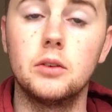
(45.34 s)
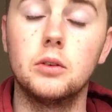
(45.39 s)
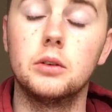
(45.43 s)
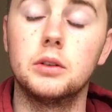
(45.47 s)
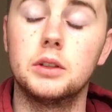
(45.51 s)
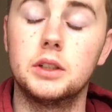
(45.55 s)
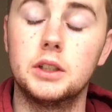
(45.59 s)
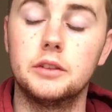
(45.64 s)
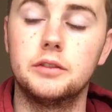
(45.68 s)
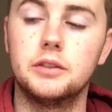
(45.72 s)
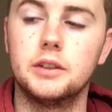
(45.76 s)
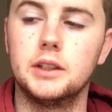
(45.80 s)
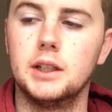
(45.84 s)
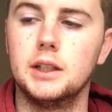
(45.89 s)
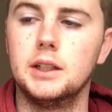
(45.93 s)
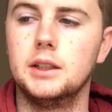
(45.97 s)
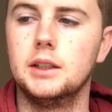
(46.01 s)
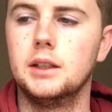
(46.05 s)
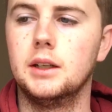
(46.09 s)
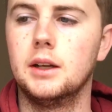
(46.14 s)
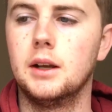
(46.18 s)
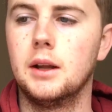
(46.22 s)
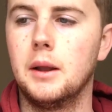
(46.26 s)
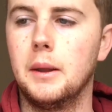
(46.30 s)
or differently.
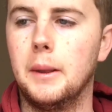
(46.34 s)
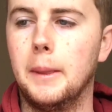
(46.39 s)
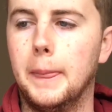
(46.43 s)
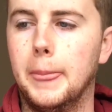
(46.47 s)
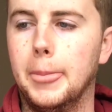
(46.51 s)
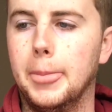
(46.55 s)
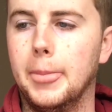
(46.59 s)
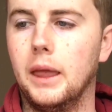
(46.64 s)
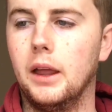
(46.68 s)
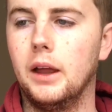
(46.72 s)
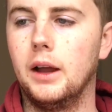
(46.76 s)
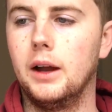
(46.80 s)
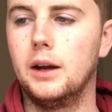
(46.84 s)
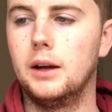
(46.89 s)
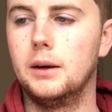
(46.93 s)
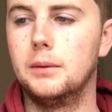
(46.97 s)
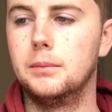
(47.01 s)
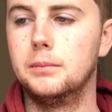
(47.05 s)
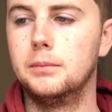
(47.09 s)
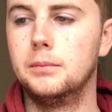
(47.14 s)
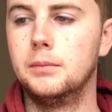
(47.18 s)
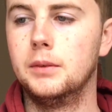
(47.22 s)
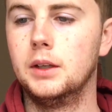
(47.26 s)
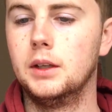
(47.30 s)

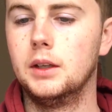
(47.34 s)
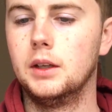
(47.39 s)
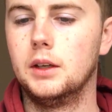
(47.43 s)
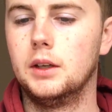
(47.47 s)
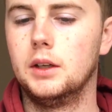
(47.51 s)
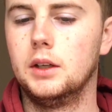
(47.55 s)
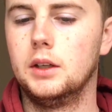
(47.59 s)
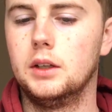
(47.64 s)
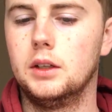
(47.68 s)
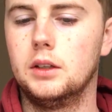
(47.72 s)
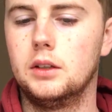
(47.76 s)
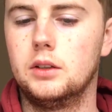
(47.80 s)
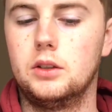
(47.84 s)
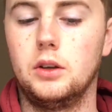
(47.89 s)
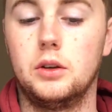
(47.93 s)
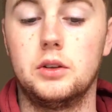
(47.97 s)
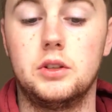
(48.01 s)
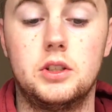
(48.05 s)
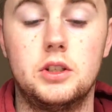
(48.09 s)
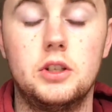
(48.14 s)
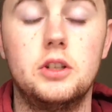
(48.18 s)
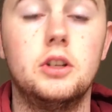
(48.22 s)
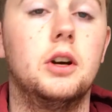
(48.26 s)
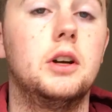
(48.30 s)
Um, so
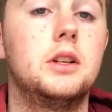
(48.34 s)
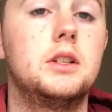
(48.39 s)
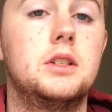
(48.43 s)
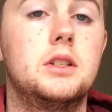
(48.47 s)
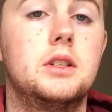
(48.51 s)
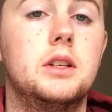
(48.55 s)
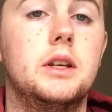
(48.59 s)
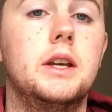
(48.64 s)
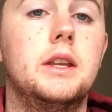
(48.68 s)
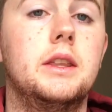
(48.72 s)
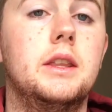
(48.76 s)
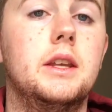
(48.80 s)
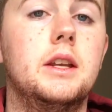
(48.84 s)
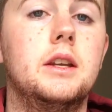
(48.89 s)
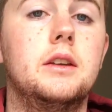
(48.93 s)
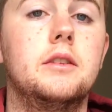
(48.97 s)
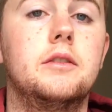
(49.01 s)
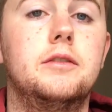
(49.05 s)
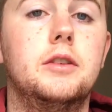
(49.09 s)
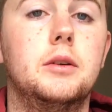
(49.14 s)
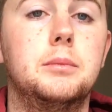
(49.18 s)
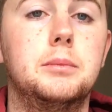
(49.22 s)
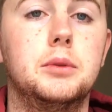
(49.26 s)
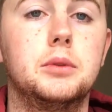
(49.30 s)
it's the end
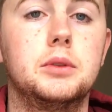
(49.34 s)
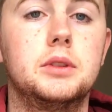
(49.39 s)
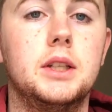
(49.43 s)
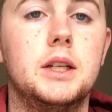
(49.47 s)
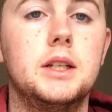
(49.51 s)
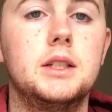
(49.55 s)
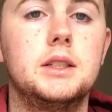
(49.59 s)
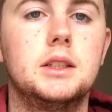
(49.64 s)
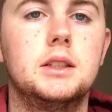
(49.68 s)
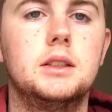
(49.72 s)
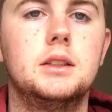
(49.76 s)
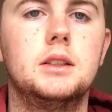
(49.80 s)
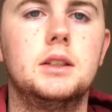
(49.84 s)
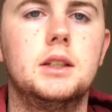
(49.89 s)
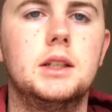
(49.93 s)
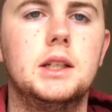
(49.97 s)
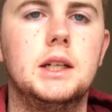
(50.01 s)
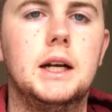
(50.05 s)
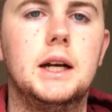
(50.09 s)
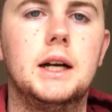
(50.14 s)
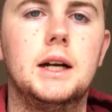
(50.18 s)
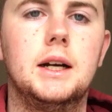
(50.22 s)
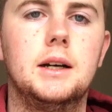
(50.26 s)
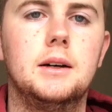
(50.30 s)
of football season.
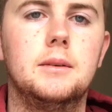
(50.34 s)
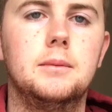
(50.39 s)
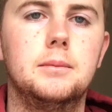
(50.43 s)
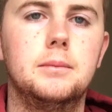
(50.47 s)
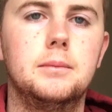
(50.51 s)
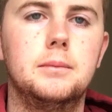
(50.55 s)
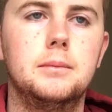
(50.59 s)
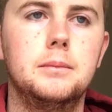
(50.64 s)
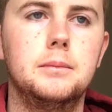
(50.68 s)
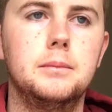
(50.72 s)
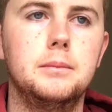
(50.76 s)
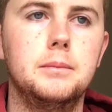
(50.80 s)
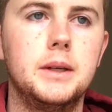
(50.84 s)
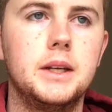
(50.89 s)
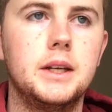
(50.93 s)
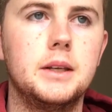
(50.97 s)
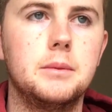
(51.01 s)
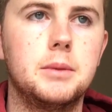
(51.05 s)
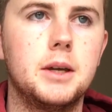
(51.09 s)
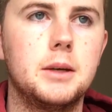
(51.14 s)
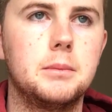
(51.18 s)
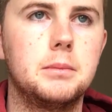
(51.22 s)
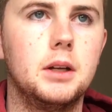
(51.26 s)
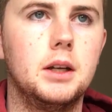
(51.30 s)
Many
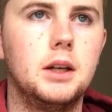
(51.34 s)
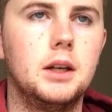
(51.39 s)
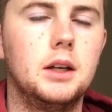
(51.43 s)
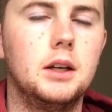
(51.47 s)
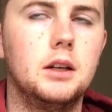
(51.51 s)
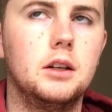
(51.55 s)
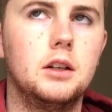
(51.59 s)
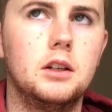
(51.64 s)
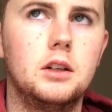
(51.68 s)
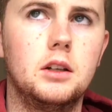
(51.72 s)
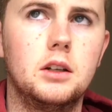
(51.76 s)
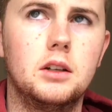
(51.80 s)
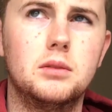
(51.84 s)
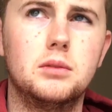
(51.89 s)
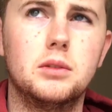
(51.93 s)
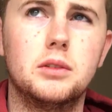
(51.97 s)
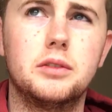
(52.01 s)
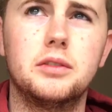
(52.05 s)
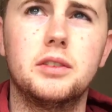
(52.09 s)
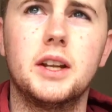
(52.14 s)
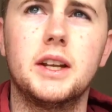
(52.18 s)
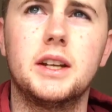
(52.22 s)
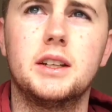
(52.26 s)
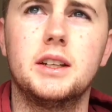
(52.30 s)
people are
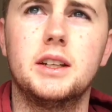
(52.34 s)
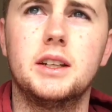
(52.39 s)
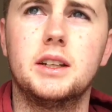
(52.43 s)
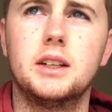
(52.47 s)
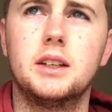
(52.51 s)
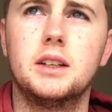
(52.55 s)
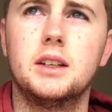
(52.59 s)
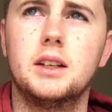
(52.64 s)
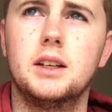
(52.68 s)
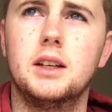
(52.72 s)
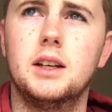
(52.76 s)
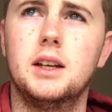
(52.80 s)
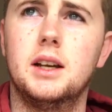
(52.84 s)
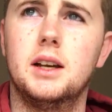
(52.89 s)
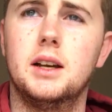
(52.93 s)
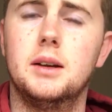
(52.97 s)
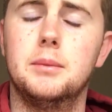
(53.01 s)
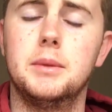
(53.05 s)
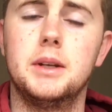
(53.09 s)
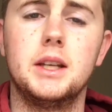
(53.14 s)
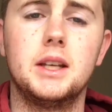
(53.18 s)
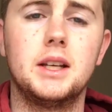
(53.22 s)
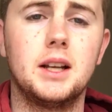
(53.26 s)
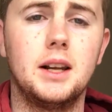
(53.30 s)
reflecting.
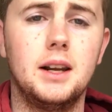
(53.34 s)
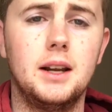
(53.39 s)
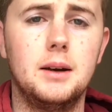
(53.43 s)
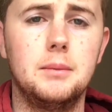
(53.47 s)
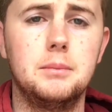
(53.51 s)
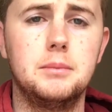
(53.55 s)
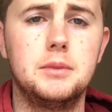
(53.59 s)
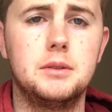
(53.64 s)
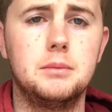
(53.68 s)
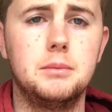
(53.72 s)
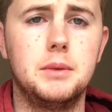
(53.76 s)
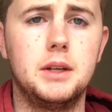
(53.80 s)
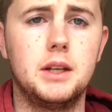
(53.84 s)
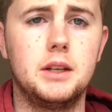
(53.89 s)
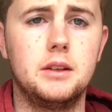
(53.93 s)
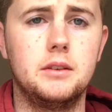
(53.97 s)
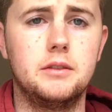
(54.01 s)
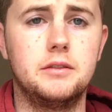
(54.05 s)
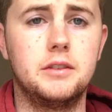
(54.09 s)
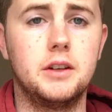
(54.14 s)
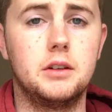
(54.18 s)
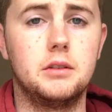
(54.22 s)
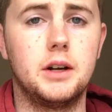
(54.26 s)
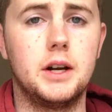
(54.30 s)
Many clubs, many
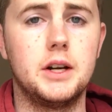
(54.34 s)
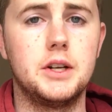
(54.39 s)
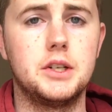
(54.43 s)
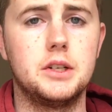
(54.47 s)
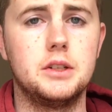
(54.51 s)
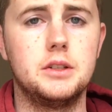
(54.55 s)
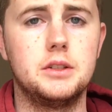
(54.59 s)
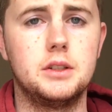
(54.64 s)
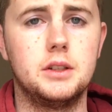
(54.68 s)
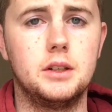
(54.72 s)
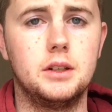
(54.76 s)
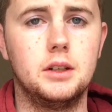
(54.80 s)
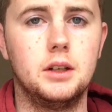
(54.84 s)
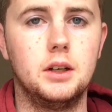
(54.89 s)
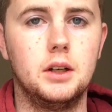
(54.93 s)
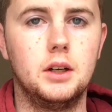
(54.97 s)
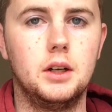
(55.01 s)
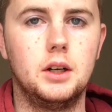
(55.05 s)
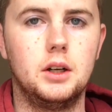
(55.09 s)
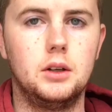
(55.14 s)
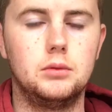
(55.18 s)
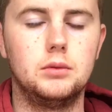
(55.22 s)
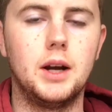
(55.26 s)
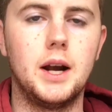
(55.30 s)
federations are
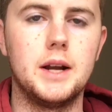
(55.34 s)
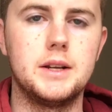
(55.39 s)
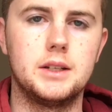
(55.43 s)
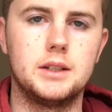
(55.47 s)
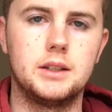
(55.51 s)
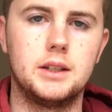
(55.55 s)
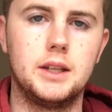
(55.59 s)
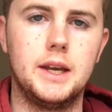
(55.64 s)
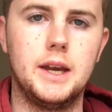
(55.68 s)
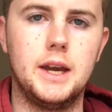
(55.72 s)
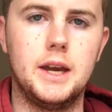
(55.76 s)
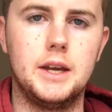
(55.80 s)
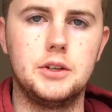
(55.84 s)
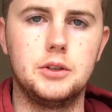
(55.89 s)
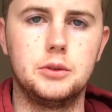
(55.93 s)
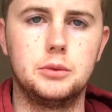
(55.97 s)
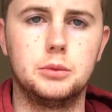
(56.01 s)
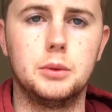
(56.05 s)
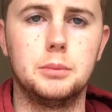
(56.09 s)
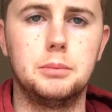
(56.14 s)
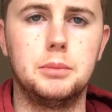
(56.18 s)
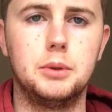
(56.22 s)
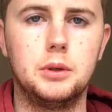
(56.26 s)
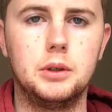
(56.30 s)
writing their annual
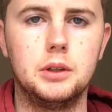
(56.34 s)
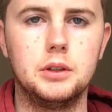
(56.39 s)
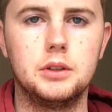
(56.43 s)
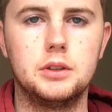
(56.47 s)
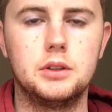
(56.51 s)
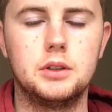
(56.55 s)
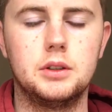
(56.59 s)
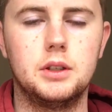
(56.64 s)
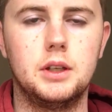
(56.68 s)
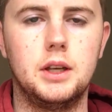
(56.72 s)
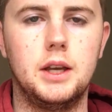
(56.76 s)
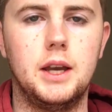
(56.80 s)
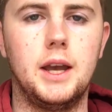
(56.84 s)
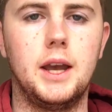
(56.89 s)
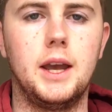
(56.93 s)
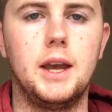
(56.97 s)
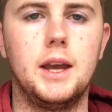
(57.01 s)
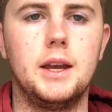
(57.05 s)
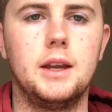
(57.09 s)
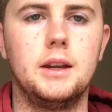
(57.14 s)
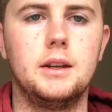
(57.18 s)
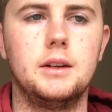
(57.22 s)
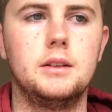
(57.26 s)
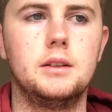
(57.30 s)
reports,
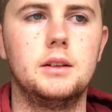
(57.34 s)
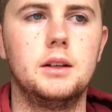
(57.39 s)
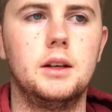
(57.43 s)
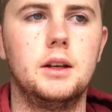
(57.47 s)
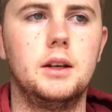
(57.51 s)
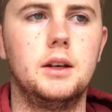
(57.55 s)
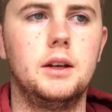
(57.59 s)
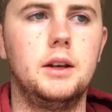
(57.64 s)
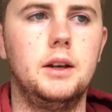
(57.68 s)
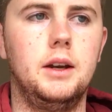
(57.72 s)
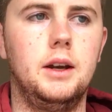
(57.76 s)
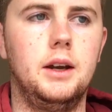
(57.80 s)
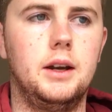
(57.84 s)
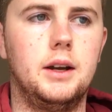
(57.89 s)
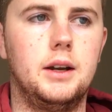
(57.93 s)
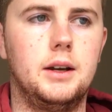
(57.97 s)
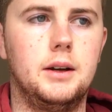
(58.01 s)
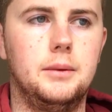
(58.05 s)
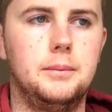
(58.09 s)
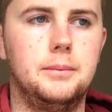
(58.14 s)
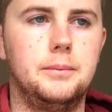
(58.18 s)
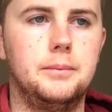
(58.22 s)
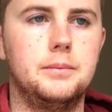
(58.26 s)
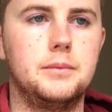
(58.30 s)
and
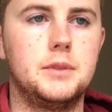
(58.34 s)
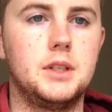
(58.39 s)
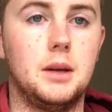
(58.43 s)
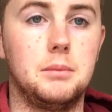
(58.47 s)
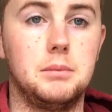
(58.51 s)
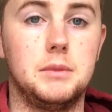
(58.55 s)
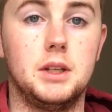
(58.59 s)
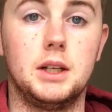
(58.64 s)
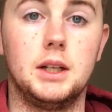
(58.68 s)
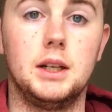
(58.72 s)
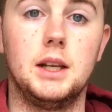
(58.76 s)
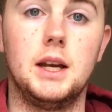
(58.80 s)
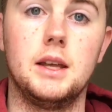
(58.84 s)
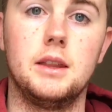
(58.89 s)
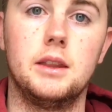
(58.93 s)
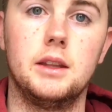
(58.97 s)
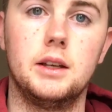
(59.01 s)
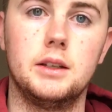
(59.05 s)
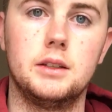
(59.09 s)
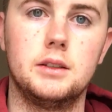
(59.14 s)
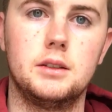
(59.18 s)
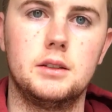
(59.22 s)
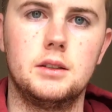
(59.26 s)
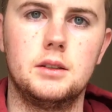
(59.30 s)
something like
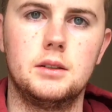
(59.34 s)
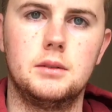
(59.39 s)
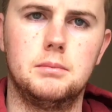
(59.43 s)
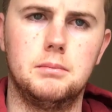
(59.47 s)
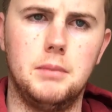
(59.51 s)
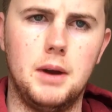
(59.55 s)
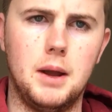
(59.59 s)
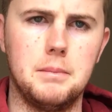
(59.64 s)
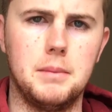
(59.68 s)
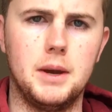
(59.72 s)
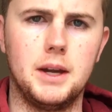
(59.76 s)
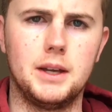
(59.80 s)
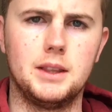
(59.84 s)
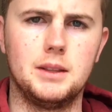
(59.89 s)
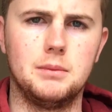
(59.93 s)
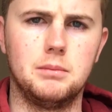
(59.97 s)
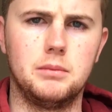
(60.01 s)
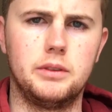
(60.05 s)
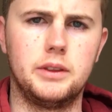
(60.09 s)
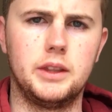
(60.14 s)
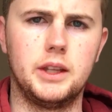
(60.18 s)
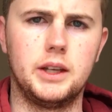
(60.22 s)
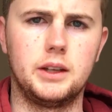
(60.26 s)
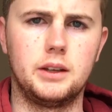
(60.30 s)
this might make
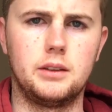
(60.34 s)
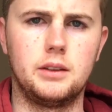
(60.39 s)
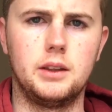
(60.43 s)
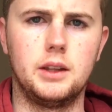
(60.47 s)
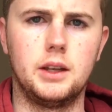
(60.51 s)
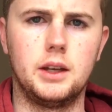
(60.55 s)
them think